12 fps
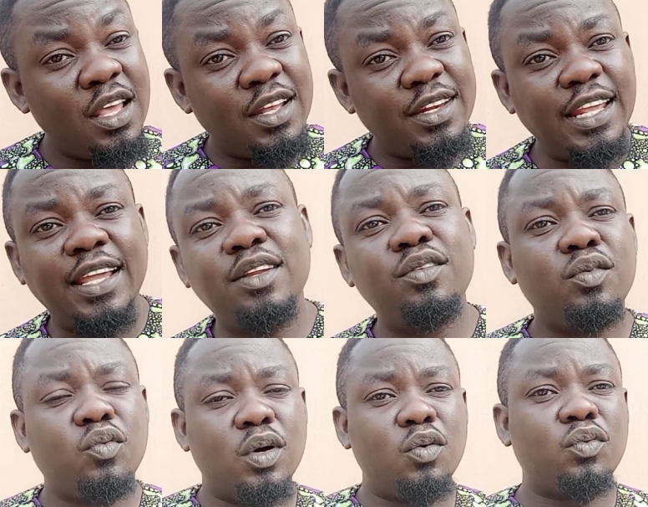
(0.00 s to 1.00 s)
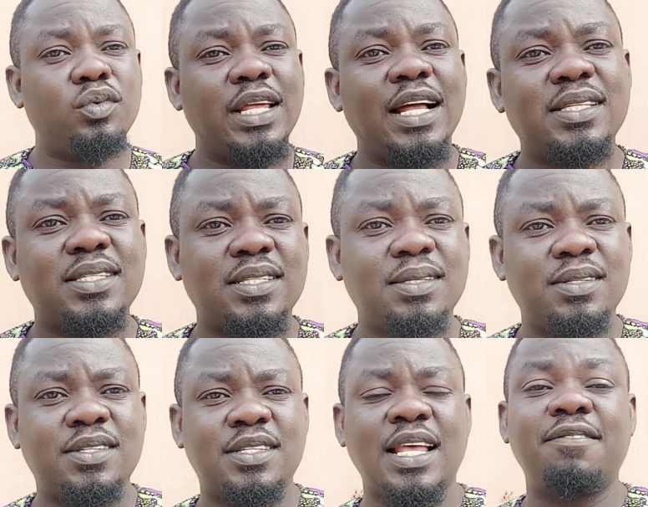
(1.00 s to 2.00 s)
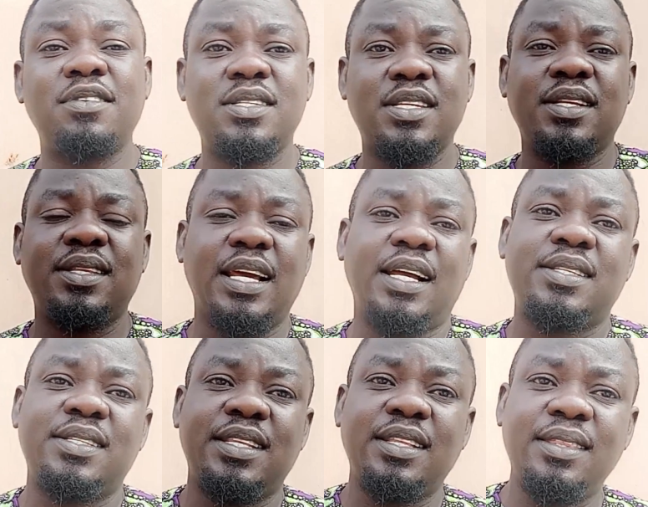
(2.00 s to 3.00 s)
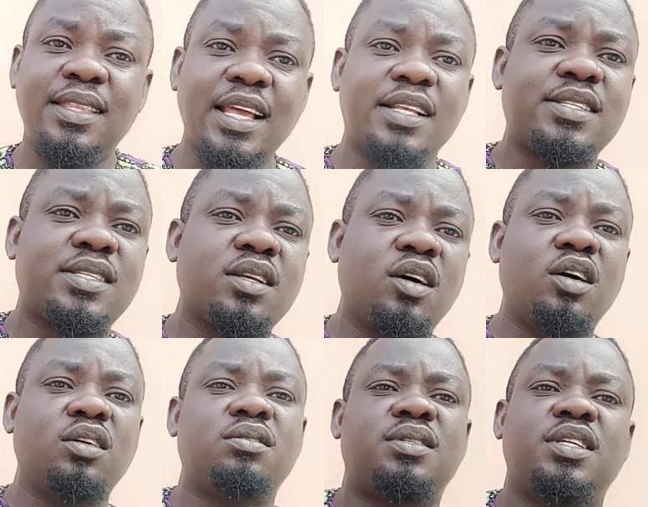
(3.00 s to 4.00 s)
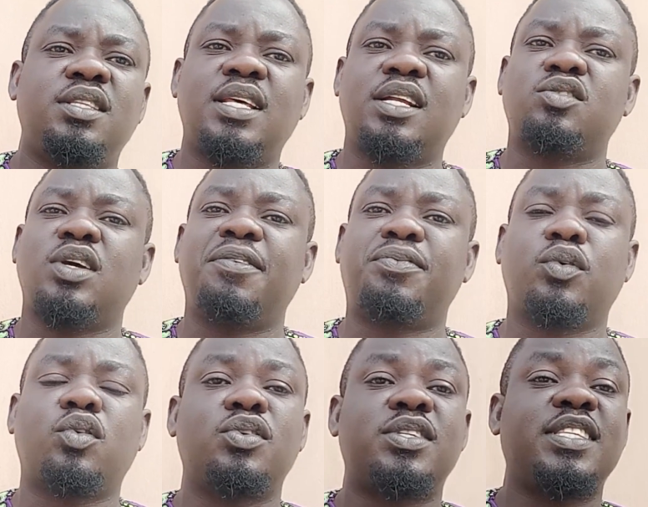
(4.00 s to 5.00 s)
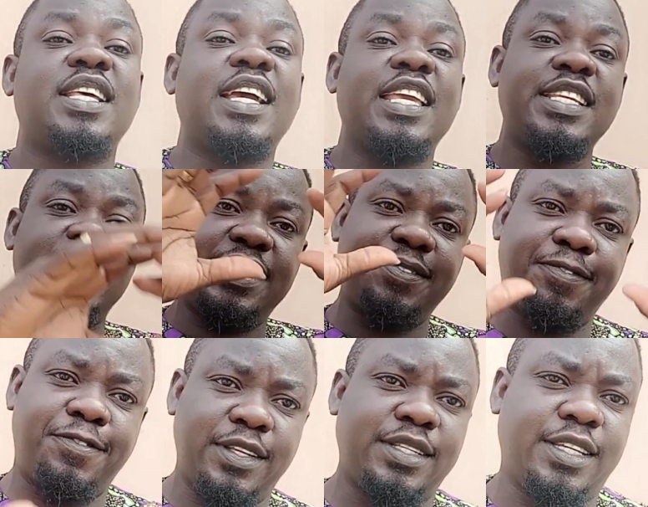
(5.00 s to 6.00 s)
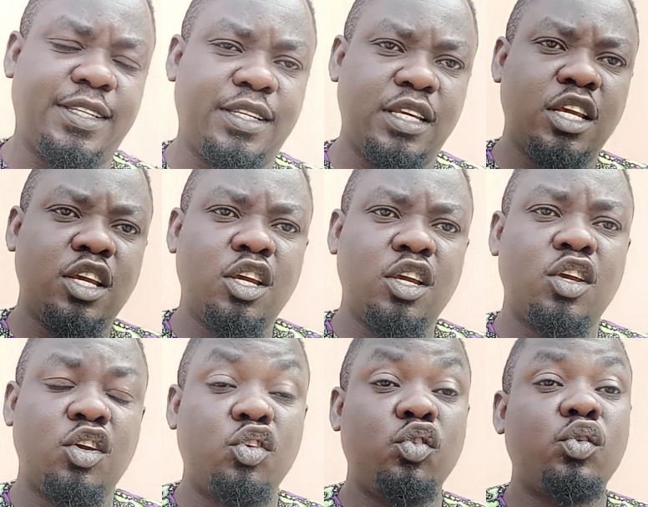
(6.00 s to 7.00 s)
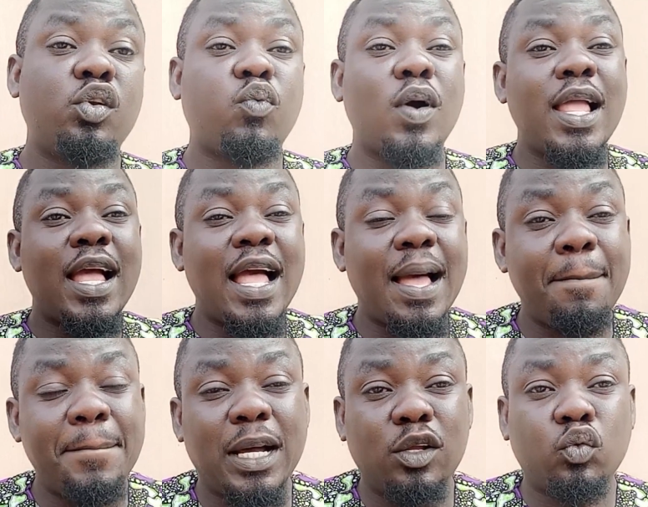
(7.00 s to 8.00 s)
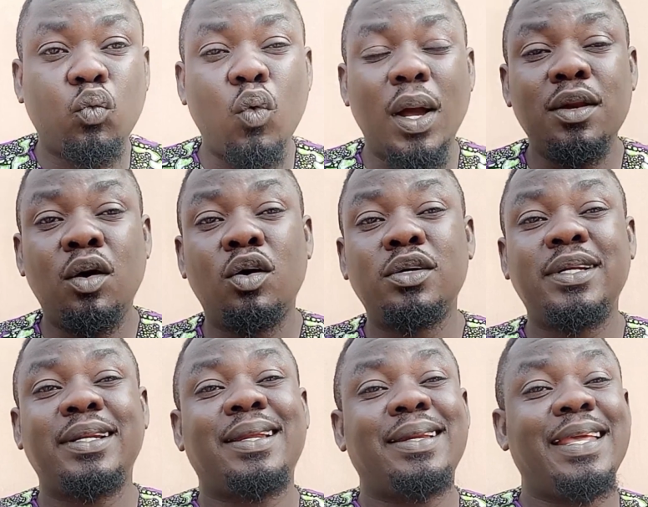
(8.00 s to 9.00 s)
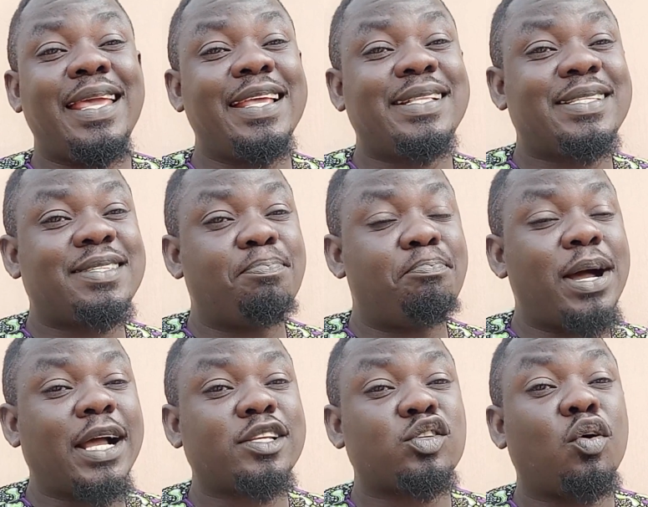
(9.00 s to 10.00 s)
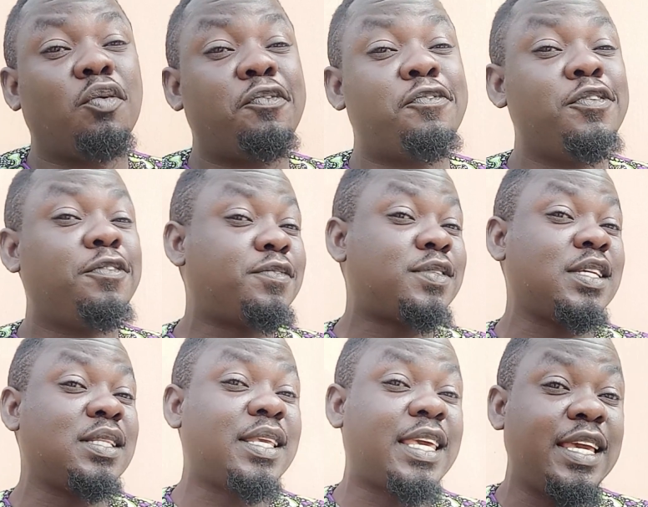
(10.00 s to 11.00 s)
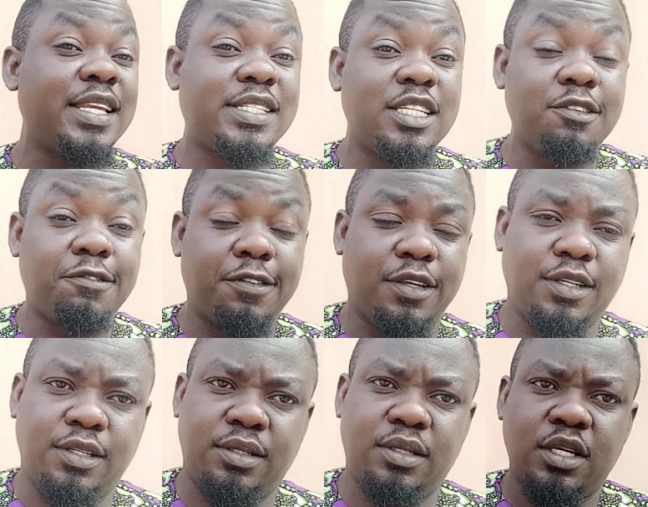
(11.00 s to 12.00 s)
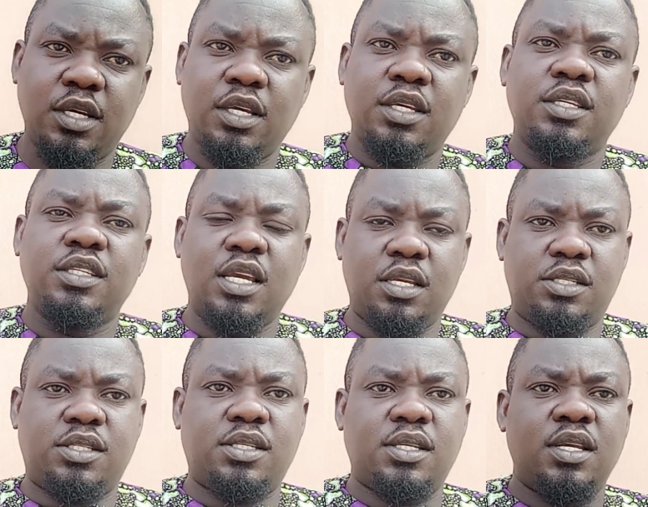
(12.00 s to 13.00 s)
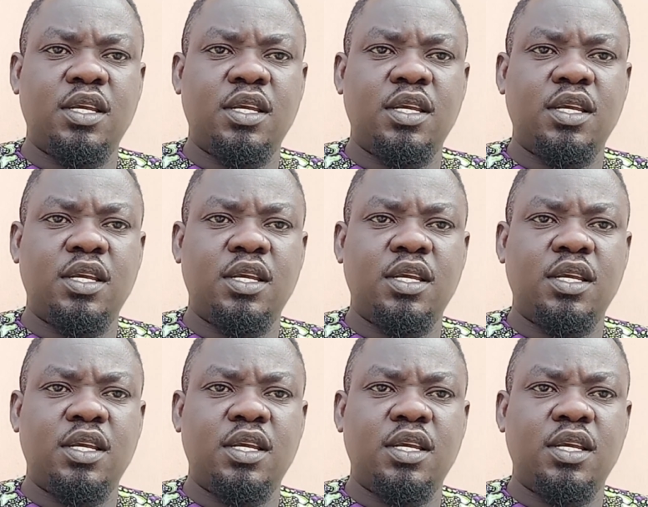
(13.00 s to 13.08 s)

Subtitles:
Then, when that's having said that, the next thing that you have to consider is the feeding. You require about 108 bags of 15 kg feed. Yes,